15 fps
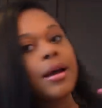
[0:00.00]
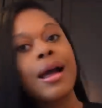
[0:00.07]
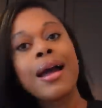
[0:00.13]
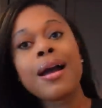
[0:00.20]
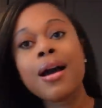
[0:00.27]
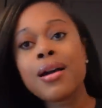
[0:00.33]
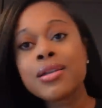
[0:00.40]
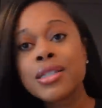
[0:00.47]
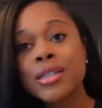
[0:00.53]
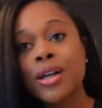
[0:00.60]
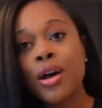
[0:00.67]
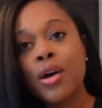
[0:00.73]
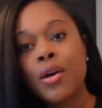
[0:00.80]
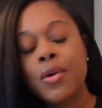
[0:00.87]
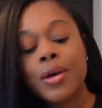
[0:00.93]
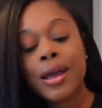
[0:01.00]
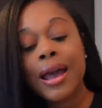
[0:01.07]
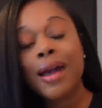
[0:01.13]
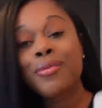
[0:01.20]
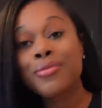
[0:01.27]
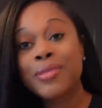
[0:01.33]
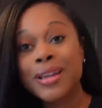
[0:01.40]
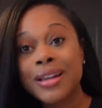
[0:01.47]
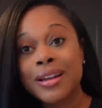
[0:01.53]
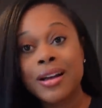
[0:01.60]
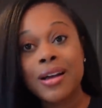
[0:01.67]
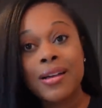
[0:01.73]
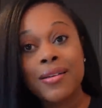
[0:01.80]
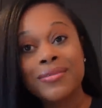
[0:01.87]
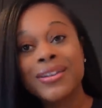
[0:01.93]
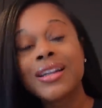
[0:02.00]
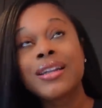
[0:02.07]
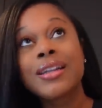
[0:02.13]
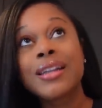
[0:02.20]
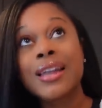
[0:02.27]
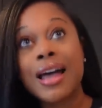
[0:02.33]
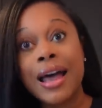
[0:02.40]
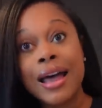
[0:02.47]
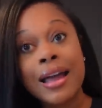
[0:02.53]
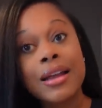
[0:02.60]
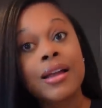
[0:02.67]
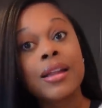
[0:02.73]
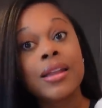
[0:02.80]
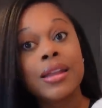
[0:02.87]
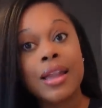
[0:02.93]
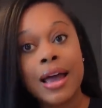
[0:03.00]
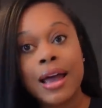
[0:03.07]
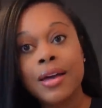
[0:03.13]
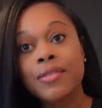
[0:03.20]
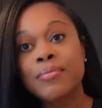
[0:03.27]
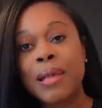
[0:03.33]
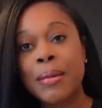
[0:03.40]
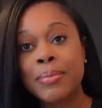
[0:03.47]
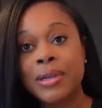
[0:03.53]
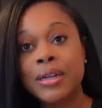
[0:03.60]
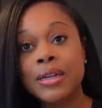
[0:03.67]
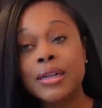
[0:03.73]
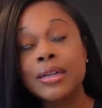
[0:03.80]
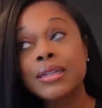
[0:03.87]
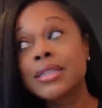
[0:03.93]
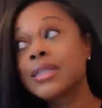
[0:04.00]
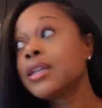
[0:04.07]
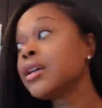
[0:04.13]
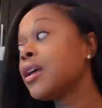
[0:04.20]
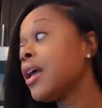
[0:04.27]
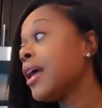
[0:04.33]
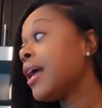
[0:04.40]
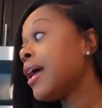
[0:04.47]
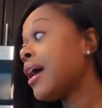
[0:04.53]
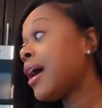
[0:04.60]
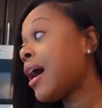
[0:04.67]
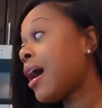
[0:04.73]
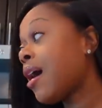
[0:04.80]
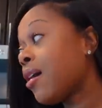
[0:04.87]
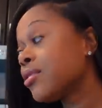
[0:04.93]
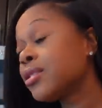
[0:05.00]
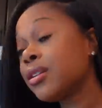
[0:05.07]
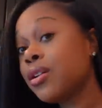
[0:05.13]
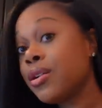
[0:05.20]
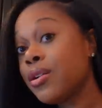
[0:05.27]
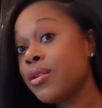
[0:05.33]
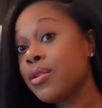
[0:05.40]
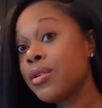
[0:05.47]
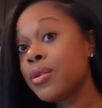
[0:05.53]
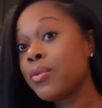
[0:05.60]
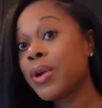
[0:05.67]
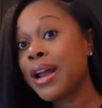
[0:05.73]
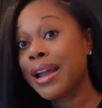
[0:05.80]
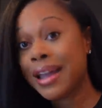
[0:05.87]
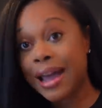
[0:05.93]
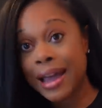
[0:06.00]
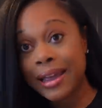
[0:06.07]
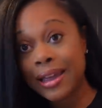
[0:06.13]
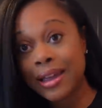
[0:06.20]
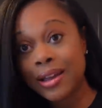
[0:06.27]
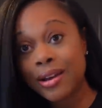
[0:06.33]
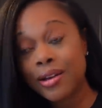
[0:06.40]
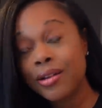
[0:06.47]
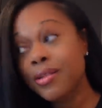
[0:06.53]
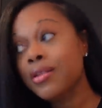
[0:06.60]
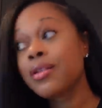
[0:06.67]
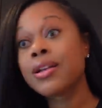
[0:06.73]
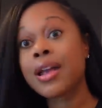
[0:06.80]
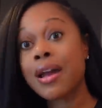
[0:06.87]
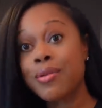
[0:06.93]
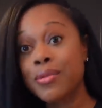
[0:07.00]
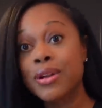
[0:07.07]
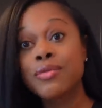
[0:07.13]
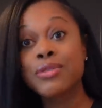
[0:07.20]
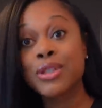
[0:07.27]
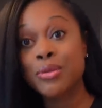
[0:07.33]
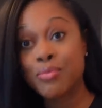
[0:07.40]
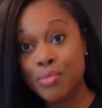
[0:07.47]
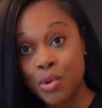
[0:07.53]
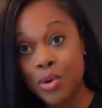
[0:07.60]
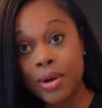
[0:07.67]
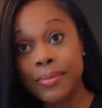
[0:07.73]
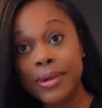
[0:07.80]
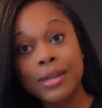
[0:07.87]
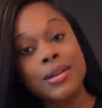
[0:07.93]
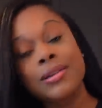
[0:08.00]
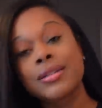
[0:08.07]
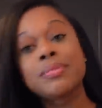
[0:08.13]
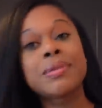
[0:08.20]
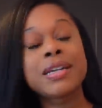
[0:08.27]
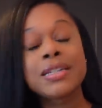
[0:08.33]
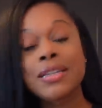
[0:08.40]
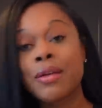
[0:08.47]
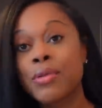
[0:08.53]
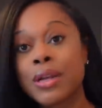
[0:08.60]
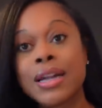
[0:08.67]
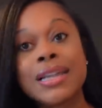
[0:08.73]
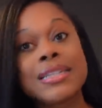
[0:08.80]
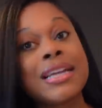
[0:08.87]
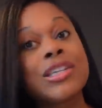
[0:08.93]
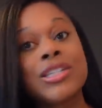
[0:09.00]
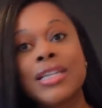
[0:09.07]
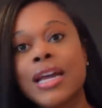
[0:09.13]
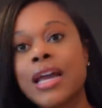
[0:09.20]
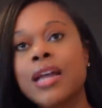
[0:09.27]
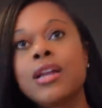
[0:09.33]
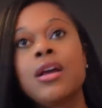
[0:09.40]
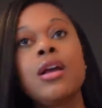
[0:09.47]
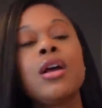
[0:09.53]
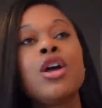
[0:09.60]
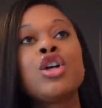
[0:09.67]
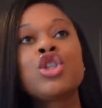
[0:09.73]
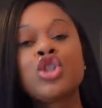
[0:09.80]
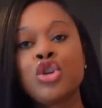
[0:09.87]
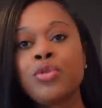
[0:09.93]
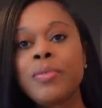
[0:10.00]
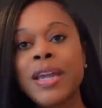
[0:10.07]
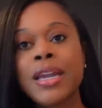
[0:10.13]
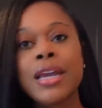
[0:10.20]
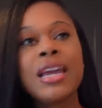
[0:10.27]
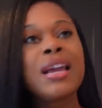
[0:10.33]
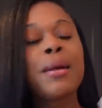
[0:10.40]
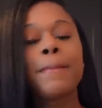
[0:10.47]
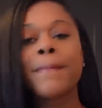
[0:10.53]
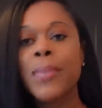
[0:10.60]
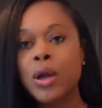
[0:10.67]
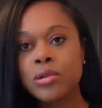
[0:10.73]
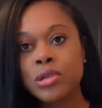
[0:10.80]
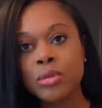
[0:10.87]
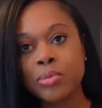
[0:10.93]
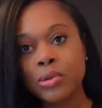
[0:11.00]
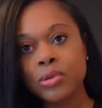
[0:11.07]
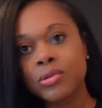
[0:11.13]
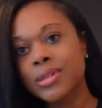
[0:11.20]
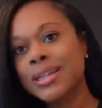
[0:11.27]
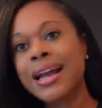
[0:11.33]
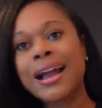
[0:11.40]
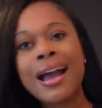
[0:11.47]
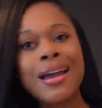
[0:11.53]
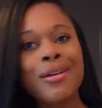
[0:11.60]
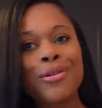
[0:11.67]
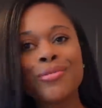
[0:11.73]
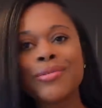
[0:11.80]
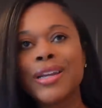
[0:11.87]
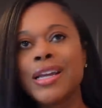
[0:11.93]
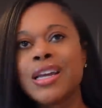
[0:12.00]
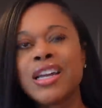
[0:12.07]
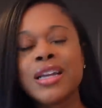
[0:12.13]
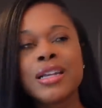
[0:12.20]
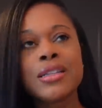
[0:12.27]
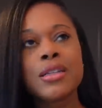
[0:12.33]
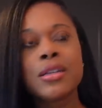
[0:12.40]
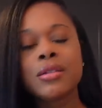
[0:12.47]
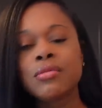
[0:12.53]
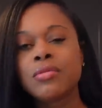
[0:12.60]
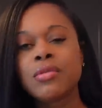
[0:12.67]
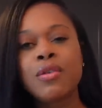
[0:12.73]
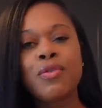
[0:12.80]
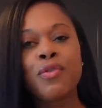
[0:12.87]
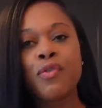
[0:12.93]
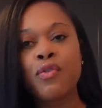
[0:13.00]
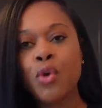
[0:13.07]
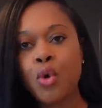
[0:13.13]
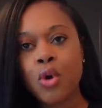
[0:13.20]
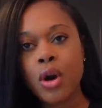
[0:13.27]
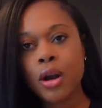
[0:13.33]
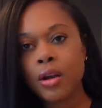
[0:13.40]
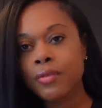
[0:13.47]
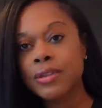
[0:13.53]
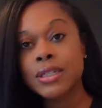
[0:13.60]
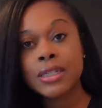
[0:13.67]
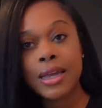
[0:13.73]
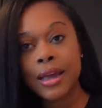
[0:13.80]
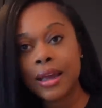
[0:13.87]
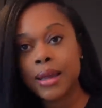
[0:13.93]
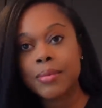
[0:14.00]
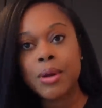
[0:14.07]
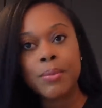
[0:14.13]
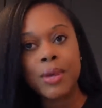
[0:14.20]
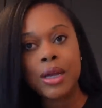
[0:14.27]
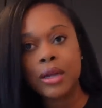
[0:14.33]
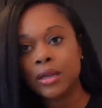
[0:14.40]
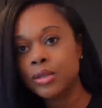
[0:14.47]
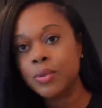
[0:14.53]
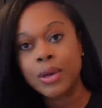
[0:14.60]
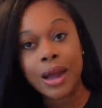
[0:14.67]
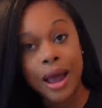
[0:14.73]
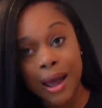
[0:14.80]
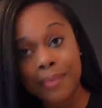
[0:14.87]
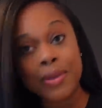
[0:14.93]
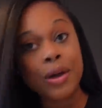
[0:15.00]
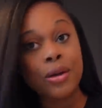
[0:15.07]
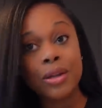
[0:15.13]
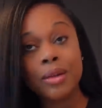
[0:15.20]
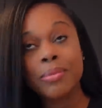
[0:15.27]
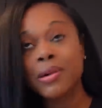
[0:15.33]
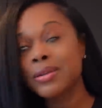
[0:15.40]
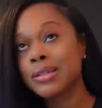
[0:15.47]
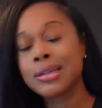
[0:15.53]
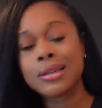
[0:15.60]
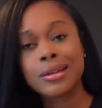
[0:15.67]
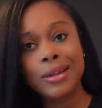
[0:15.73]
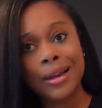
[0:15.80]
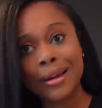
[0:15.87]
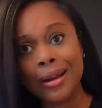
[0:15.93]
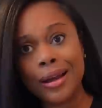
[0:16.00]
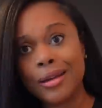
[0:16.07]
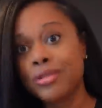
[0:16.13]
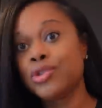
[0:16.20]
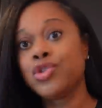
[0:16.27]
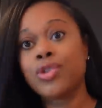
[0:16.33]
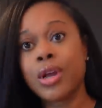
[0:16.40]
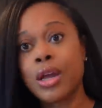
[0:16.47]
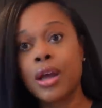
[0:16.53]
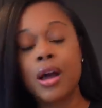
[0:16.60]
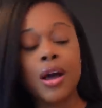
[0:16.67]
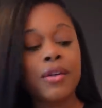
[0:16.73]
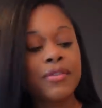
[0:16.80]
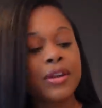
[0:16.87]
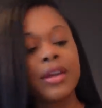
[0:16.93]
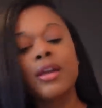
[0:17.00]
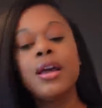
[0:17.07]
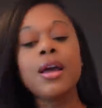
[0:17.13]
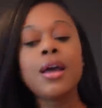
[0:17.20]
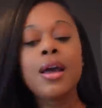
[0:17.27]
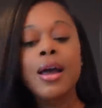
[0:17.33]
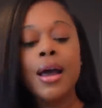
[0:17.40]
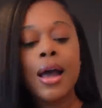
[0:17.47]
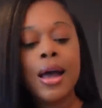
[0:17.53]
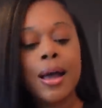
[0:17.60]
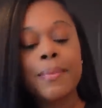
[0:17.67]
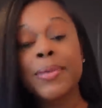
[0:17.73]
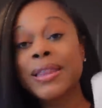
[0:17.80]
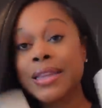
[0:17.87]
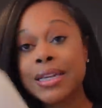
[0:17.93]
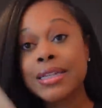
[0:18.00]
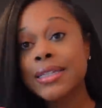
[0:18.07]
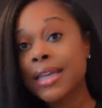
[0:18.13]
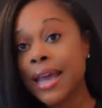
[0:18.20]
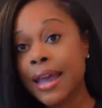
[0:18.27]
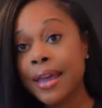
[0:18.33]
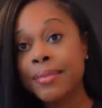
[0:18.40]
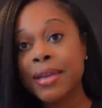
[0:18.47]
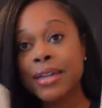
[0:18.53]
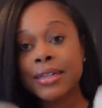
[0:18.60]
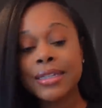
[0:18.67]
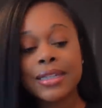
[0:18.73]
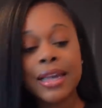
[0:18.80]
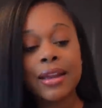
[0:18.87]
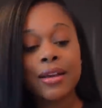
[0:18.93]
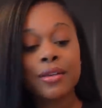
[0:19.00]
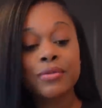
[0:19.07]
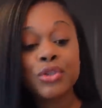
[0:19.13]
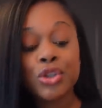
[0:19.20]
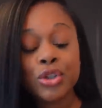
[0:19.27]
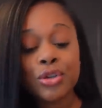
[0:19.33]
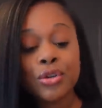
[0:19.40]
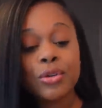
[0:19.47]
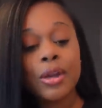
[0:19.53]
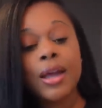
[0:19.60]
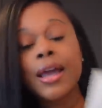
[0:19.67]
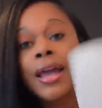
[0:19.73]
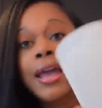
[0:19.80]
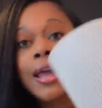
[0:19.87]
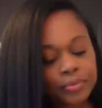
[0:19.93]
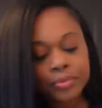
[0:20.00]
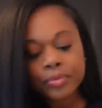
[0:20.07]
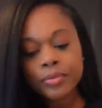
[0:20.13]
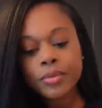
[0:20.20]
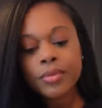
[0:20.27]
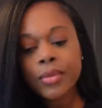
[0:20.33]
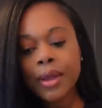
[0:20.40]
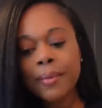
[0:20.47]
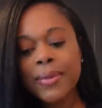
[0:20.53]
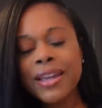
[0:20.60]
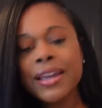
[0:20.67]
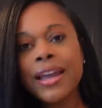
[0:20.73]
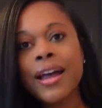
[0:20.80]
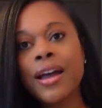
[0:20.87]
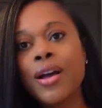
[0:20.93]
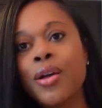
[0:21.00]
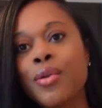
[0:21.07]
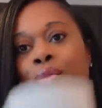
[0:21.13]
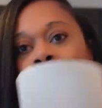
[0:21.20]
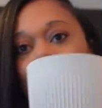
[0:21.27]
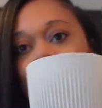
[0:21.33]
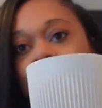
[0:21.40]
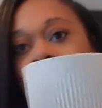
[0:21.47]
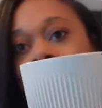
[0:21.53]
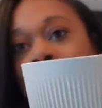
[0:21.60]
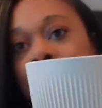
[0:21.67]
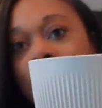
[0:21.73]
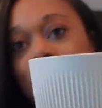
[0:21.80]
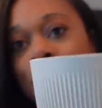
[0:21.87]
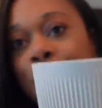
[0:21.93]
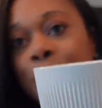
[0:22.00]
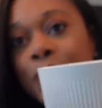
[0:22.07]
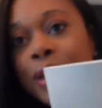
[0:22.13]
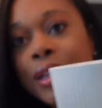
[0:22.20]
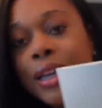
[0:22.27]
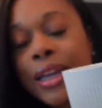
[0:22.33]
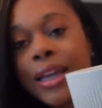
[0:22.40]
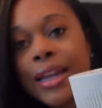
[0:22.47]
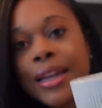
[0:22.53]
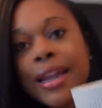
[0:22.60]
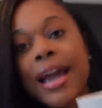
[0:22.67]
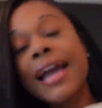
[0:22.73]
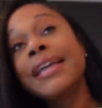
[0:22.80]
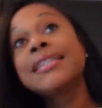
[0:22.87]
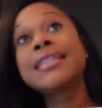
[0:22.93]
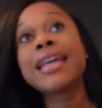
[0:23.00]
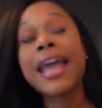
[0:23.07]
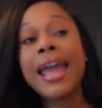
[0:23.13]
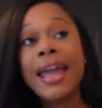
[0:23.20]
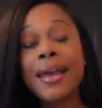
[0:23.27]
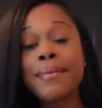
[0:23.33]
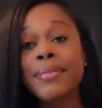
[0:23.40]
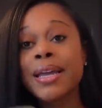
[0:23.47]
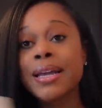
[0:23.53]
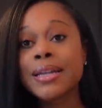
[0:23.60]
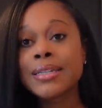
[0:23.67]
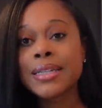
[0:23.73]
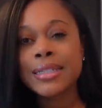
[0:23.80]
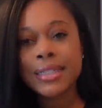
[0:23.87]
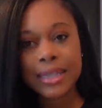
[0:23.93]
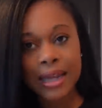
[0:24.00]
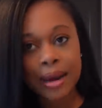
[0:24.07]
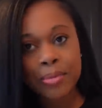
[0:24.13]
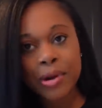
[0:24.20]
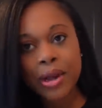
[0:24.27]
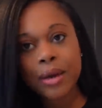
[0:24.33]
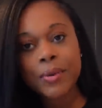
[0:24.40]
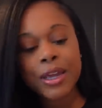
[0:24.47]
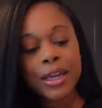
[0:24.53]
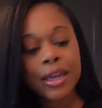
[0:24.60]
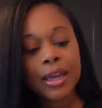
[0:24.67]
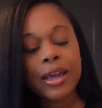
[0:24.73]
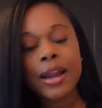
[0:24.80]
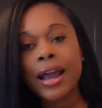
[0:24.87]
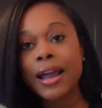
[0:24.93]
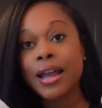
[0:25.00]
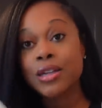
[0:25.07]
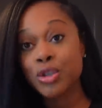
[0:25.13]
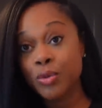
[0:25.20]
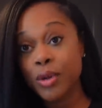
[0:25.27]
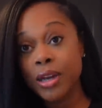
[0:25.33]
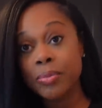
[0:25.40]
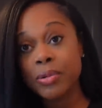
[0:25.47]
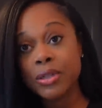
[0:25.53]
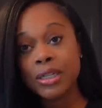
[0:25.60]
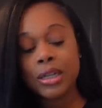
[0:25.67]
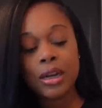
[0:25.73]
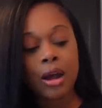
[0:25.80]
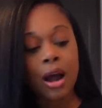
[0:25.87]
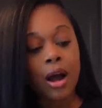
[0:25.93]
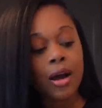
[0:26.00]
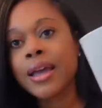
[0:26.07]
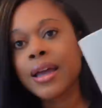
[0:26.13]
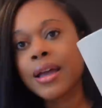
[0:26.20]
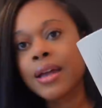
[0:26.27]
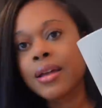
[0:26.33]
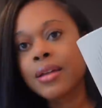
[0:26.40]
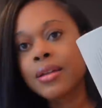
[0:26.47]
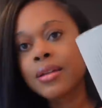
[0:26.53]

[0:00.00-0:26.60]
I also got rid of a lot, a lot of my mugs I also, when I got here, got rid of some more mugs because I realized I just had too many multiples. Like I don't need four of the same mugs when I'm the only person in the house drinking coffee. Uh, but these came in a set of two. But yeah, really, really nice. And because it's Labor Day weekend, I got 20% off. Yeah,